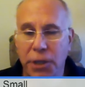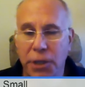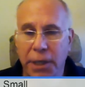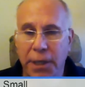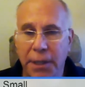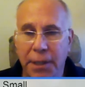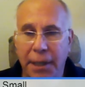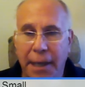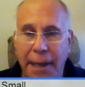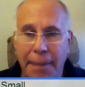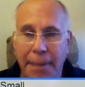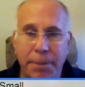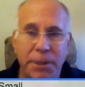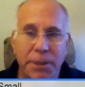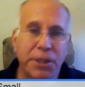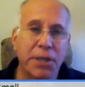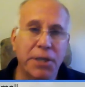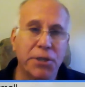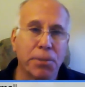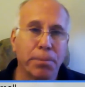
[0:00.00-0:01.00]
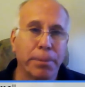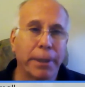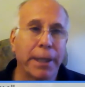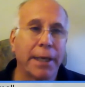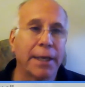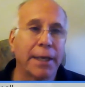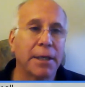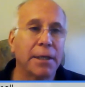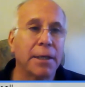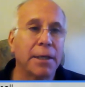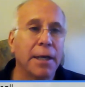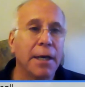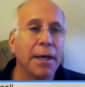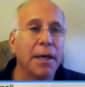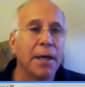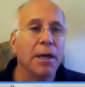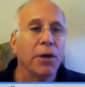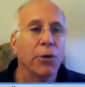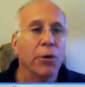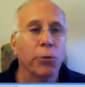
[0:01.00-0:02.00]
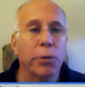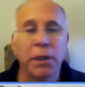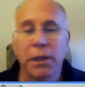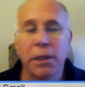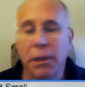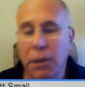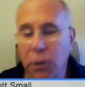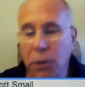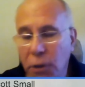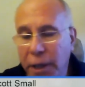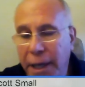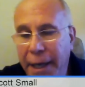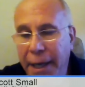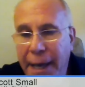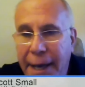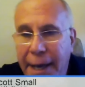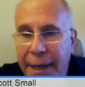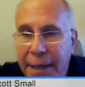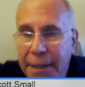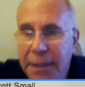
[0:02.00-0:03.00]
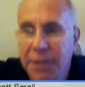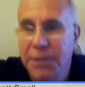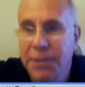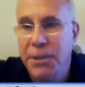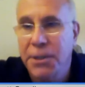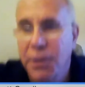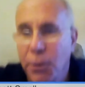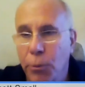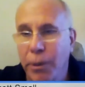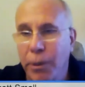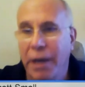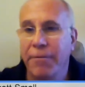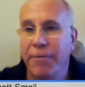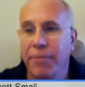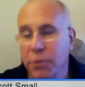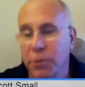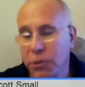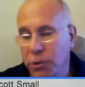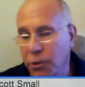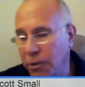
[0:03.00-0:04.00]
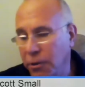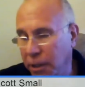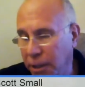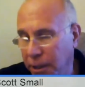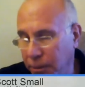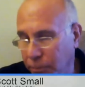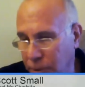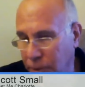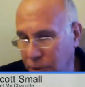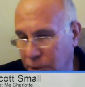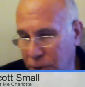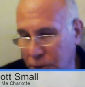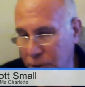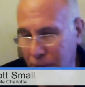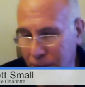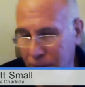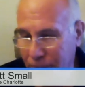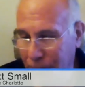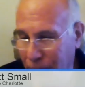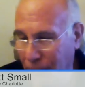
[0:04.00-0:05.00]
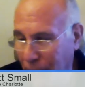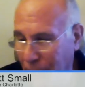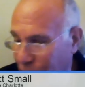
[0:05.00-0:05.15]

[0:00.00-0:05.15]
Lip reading: in the compensation plan. And really looking at it, when I first heard it, it was, I'm